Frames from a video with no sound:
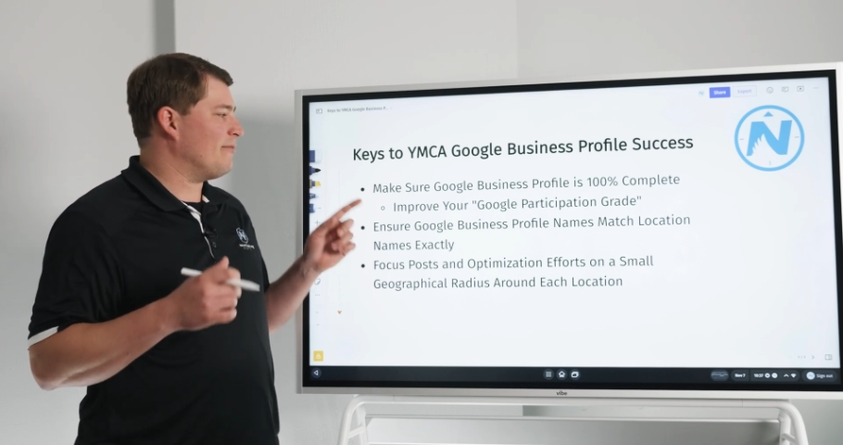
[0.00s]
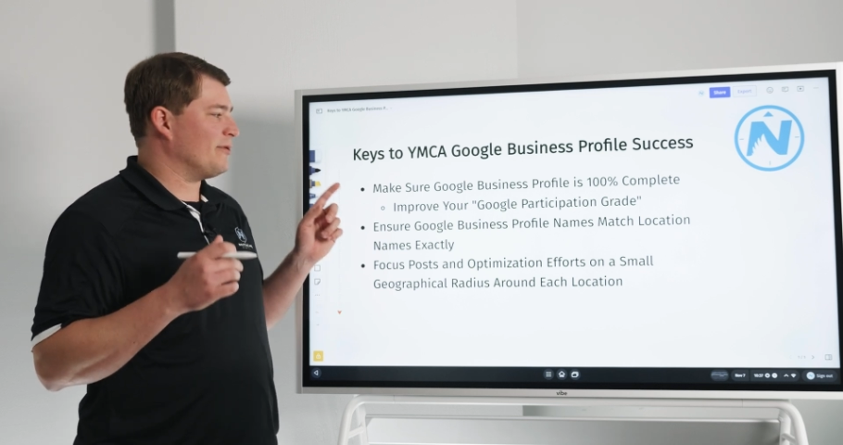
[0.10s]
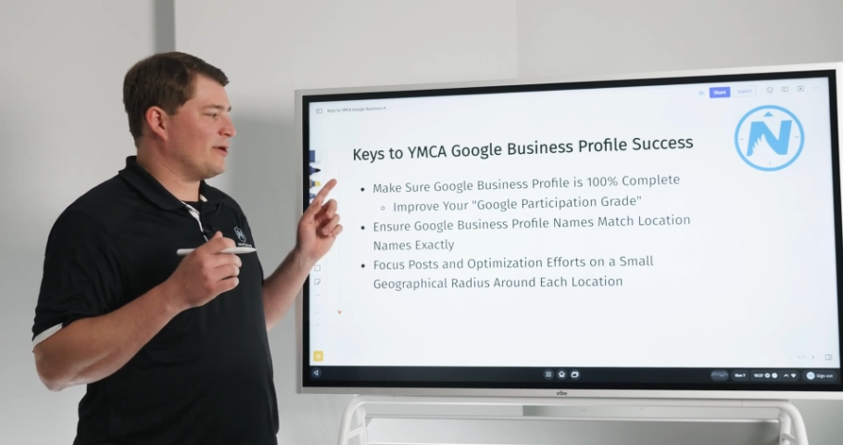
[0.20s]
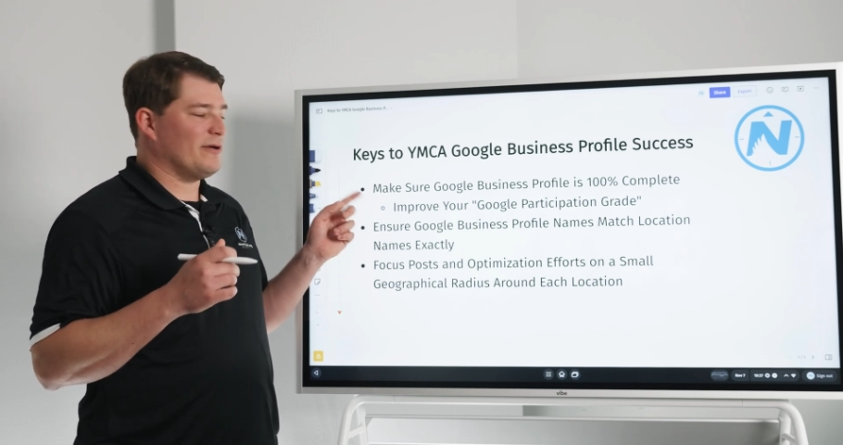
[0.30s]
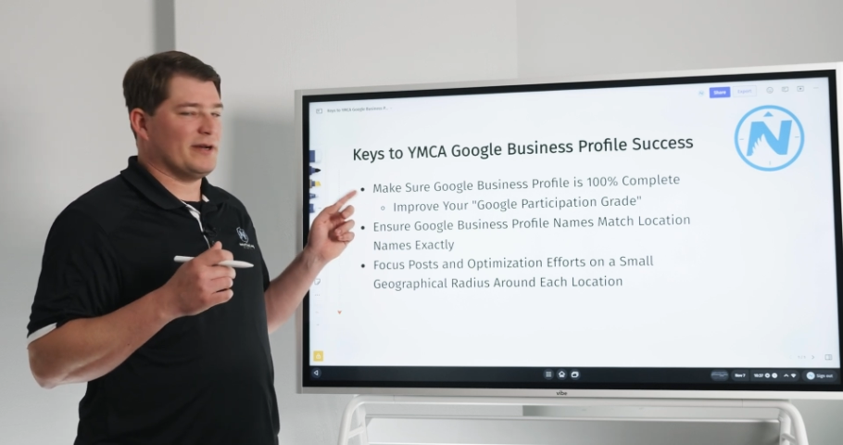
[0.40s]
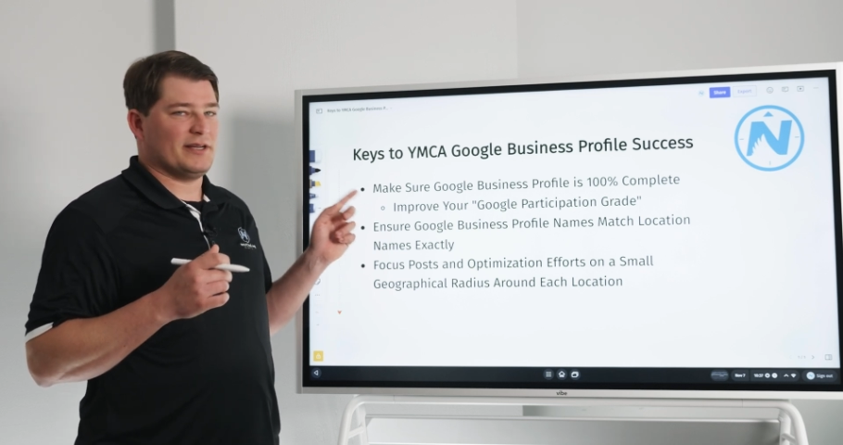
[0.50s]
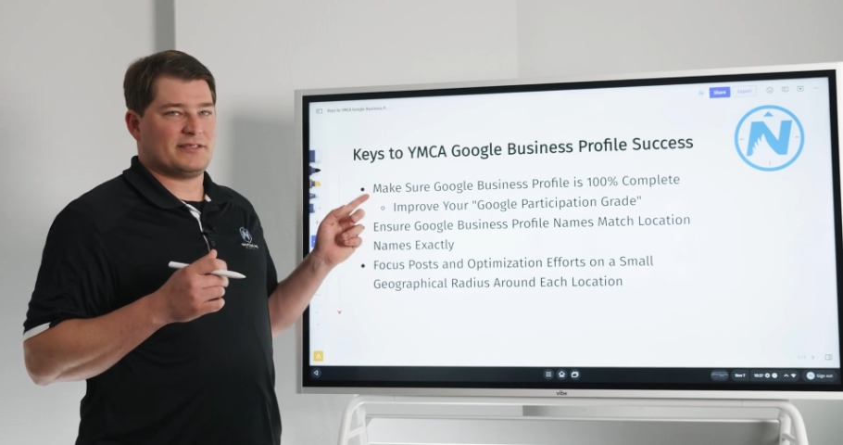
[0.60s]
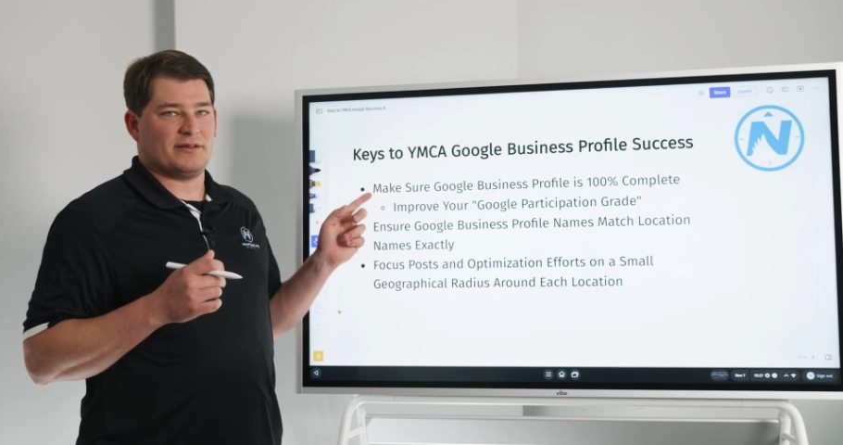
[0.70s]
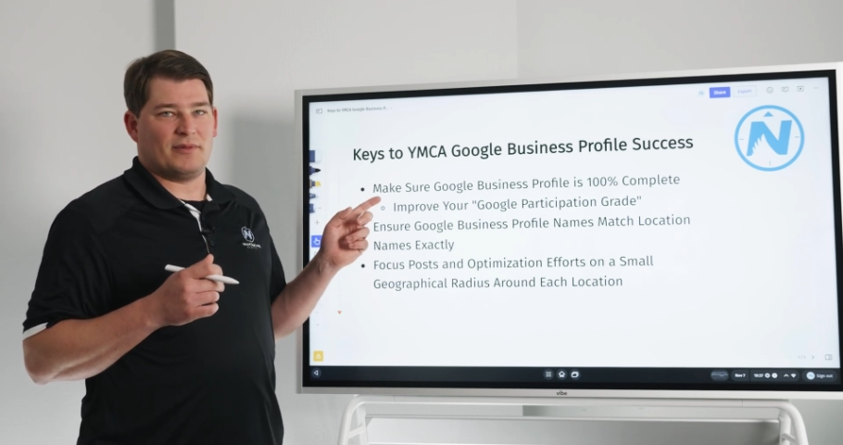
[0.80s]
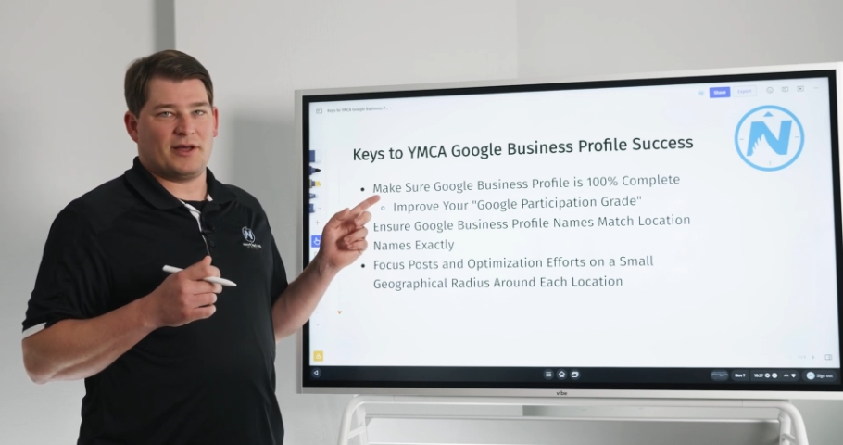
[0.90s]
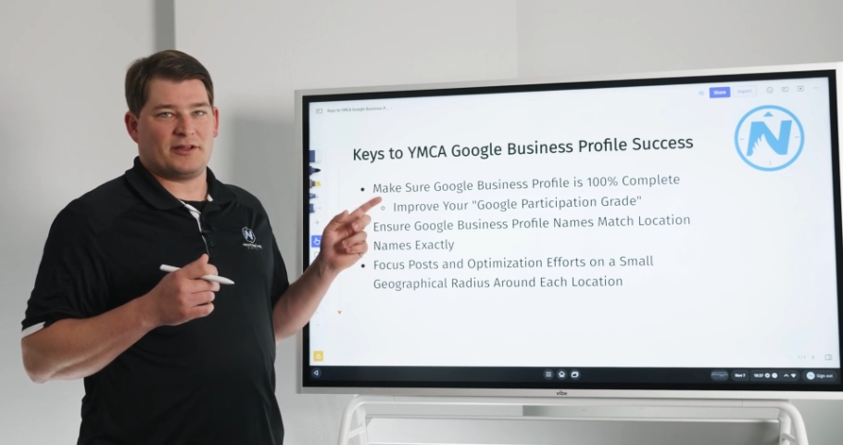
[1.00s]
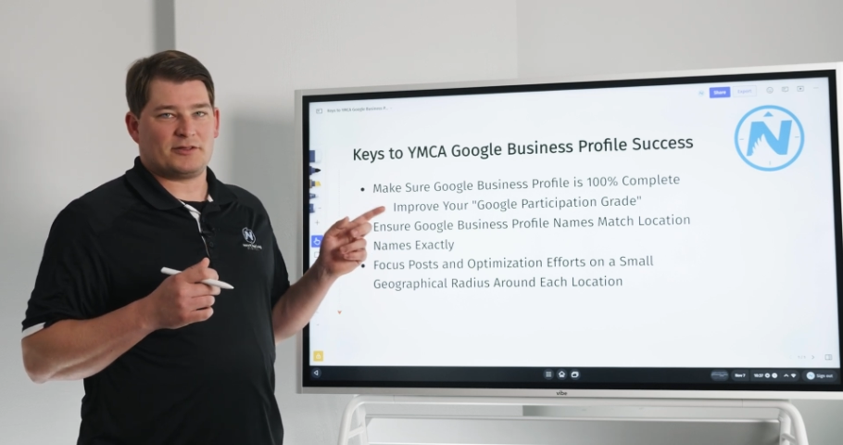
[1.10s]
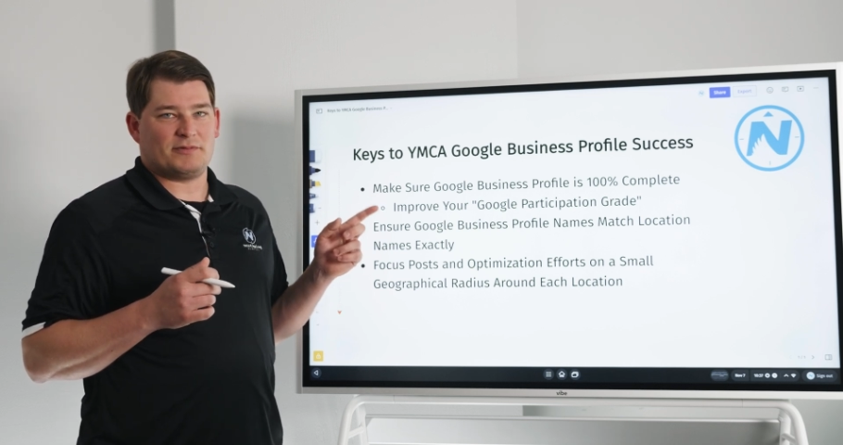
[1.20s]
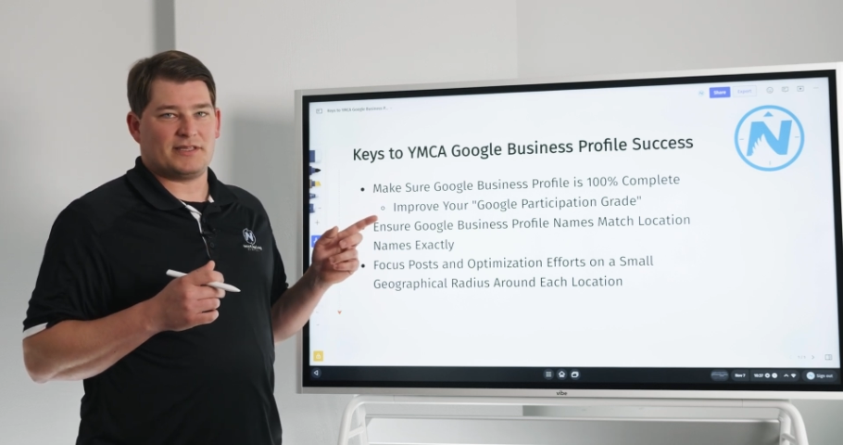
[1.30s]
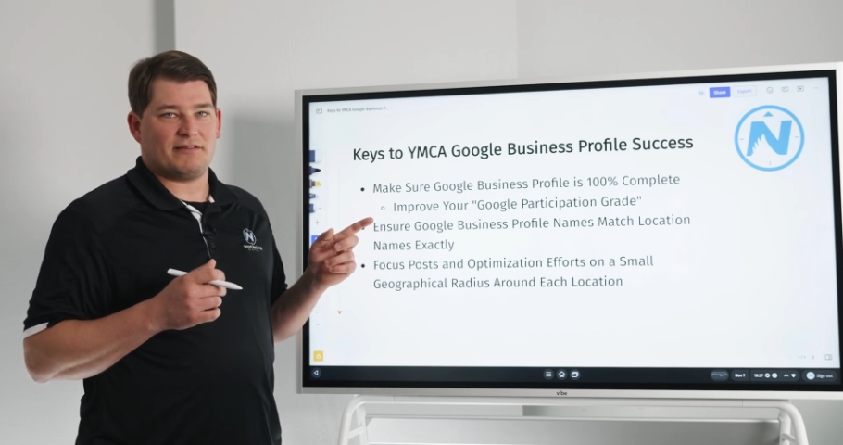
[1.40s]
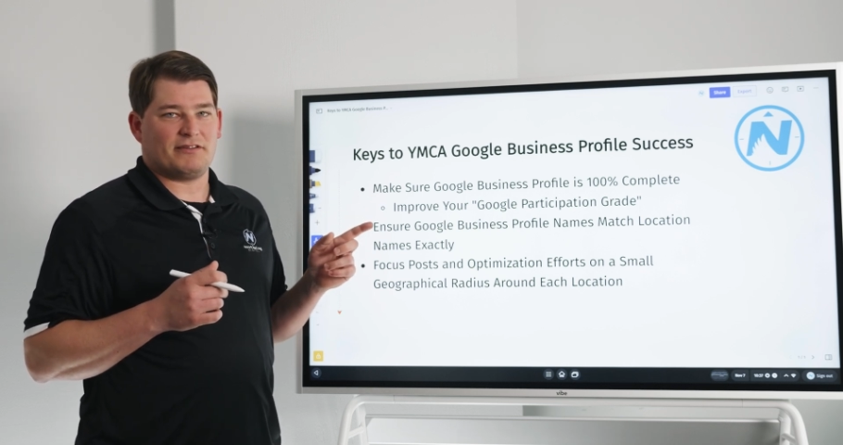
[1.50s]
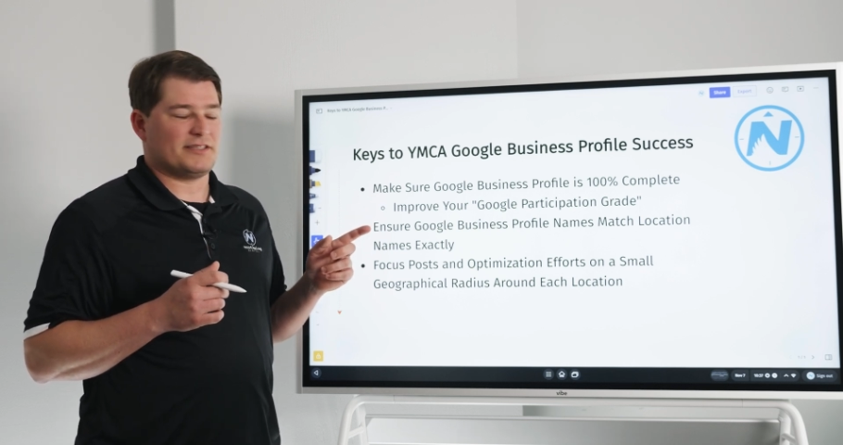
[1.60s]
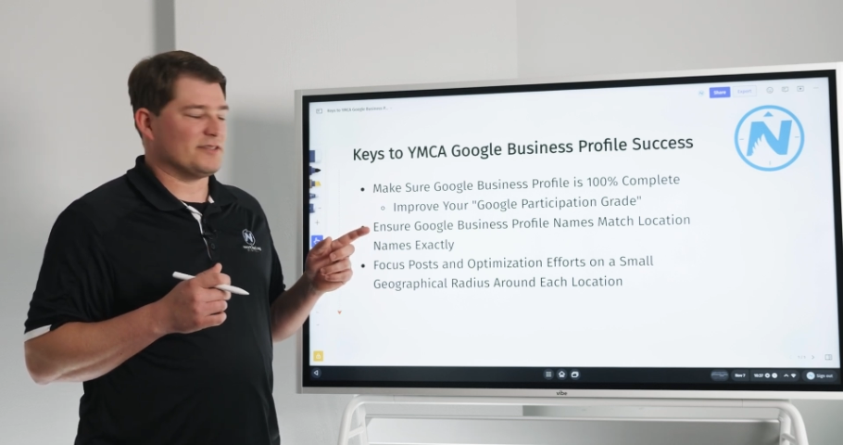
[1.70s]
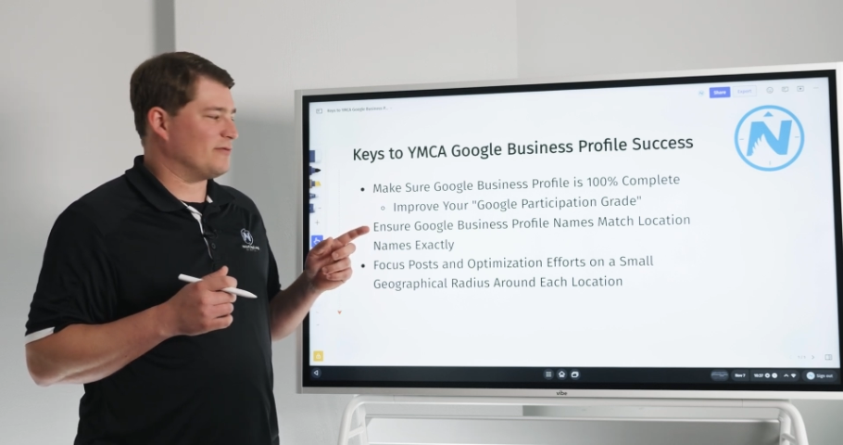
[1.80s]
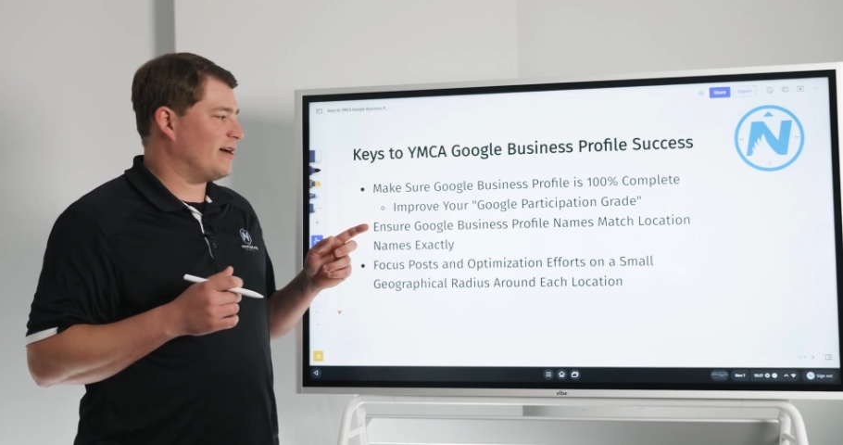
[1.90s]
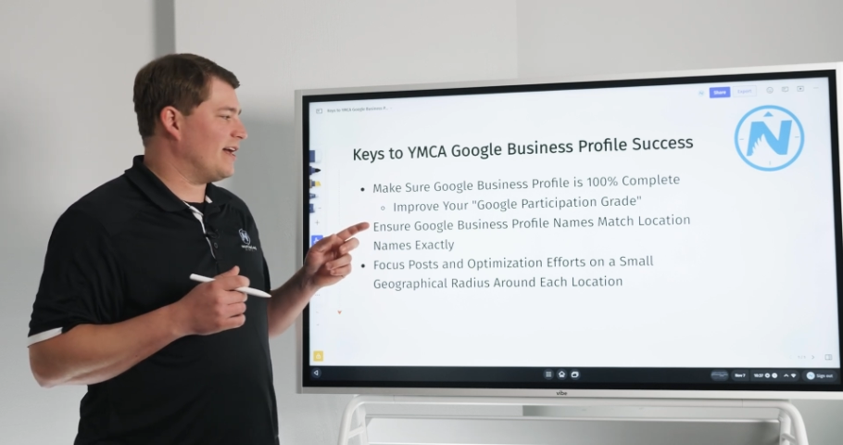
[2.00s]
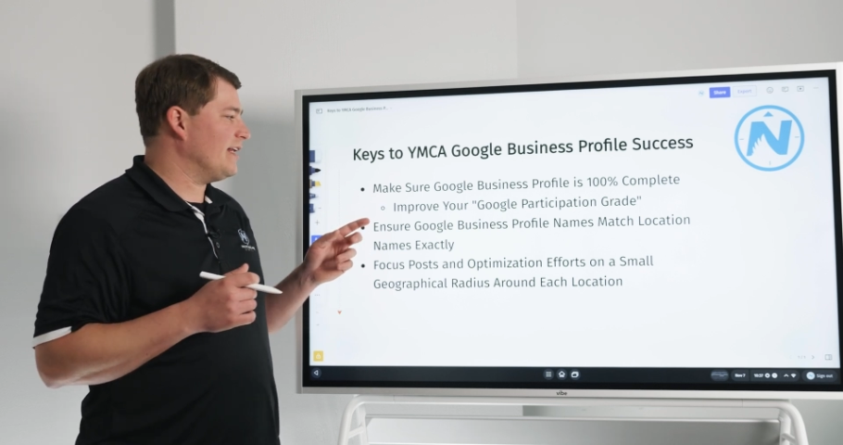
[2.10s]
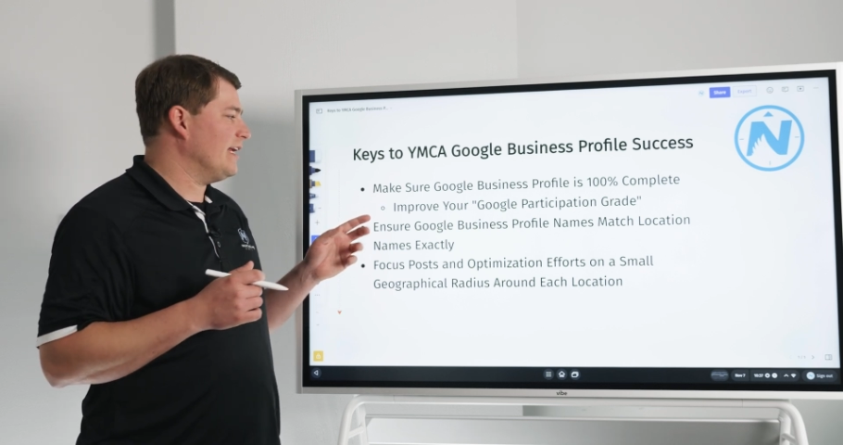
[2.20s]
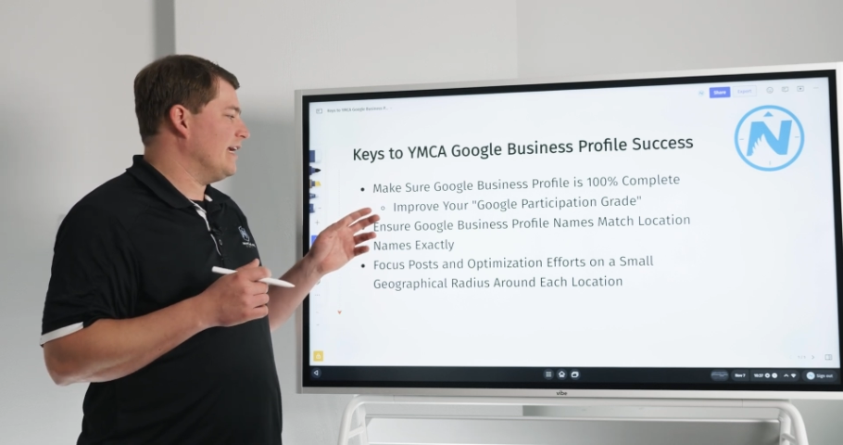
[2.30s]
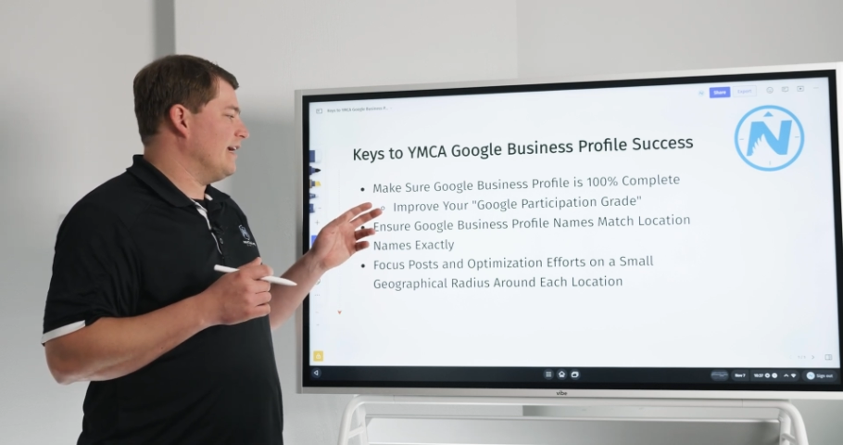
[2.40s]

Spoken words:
we'll go into some other specifics as well.